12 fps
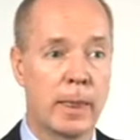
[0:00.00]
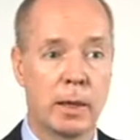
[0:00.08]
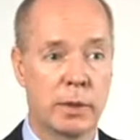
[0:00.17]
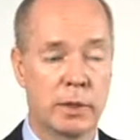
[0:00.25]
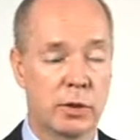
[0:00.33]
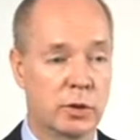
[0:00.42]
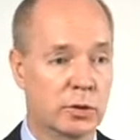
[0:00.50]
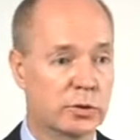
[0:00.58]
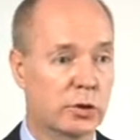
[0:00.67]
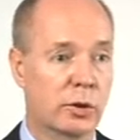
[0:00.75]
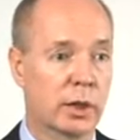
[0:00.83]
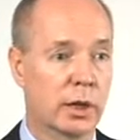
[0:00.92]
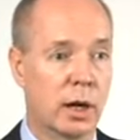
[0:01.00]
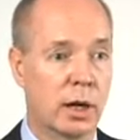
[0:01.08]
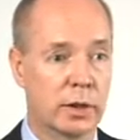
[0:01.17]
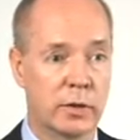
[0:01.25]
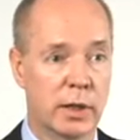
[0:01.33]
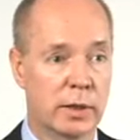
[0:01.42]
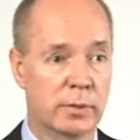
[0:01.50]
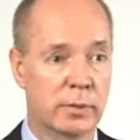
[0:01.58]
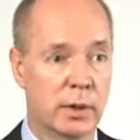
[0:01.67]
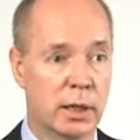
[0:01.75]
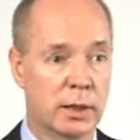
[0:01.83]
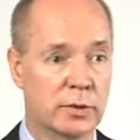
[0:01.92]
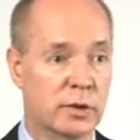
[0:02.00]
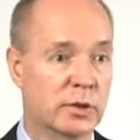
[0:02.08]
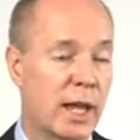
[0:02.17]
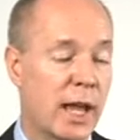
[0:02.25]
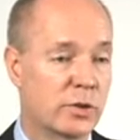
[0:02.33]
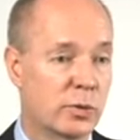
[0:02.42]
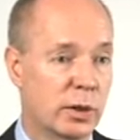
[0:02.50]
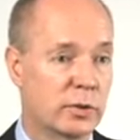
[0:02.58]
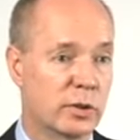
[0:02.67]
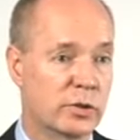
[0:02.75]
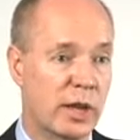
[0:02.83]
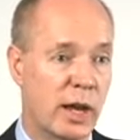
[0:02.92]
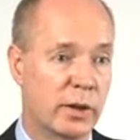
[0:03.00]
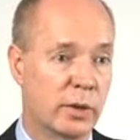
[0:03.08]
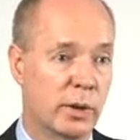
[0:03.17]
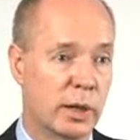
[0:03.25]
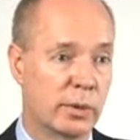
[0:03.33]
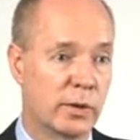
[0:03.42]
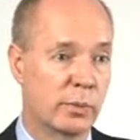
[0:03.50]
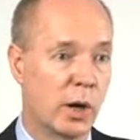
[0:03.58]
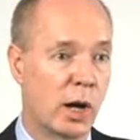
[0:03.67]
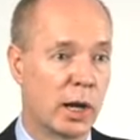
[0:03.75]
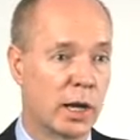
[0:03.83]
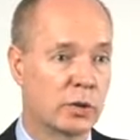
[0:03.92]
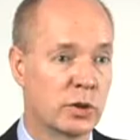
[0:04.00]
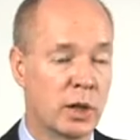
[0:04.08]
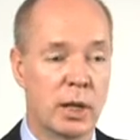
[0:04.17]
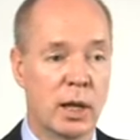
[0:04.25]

I mean, you could certainly argue that uh, Saskatchewan is a Saudi Arabia of potash.